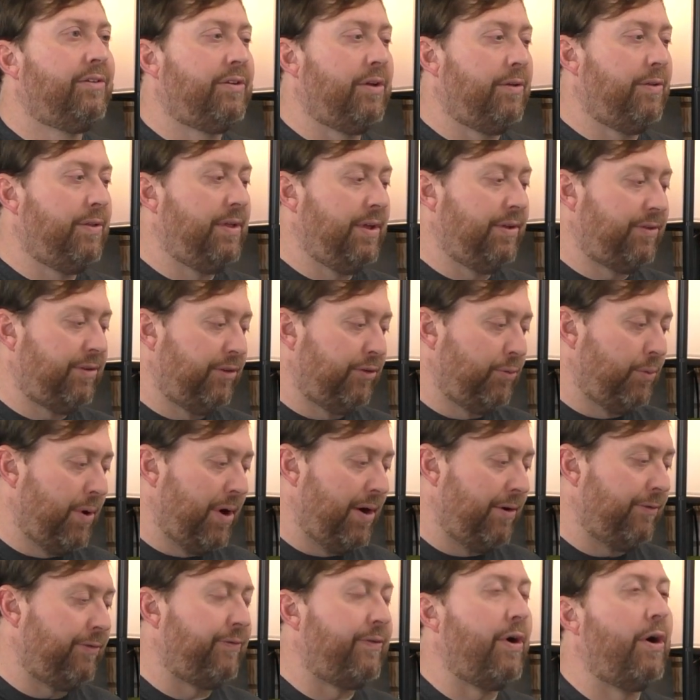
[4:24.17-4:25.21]
So this is
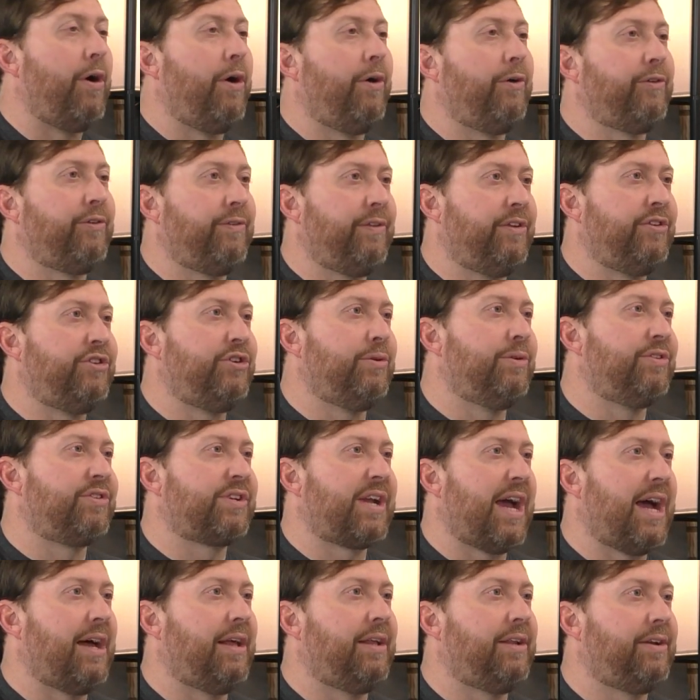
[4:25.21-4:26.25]
where it falls on the Jewish
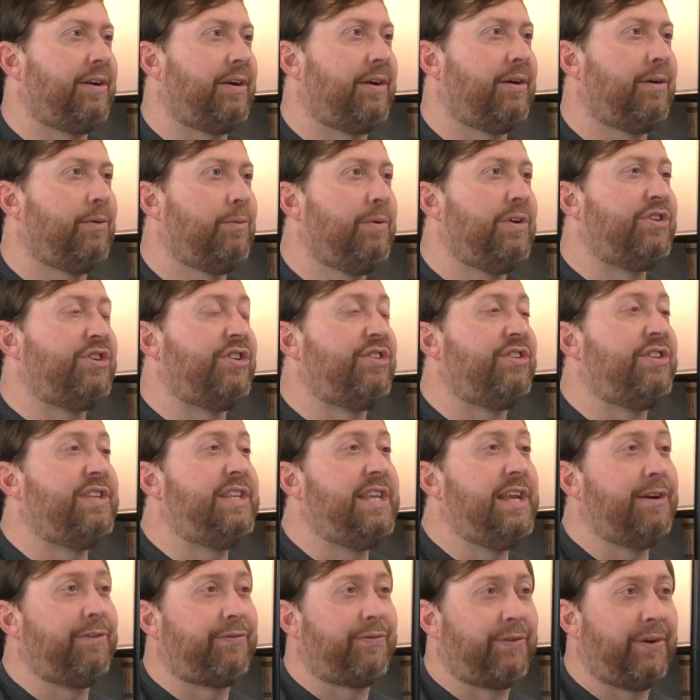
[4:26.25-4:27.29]
calendar, which is
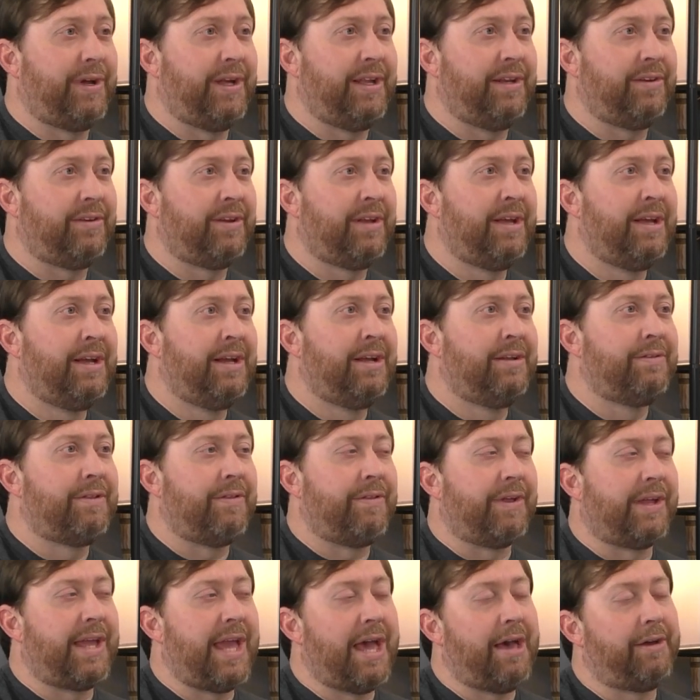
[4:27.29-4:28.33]
different
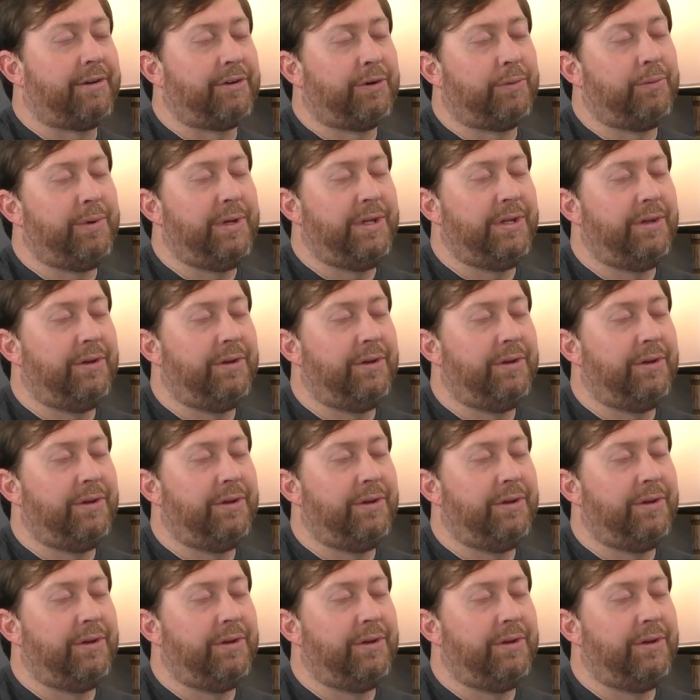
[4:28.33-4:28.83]
than the calendar we